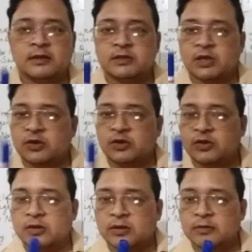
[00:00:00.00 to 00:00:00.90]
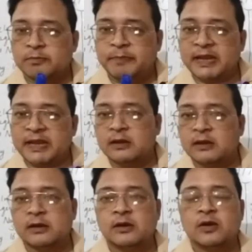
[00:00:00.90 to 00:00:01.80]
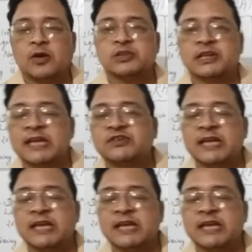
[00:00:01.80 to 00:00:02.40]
the peddler or the rat